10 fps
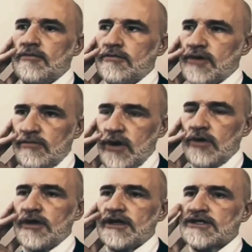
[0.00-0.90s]

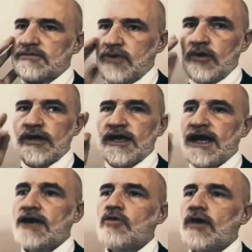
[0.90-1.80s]
promoting, supporting,
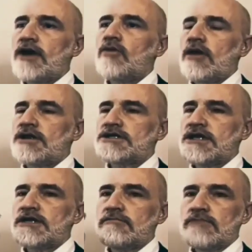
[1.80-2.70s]
and
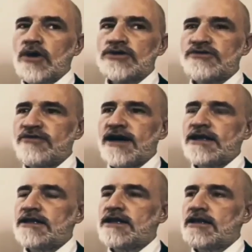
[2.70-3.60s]
whitewashing the most
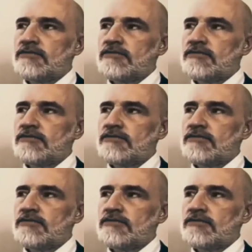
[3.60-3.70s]
violent,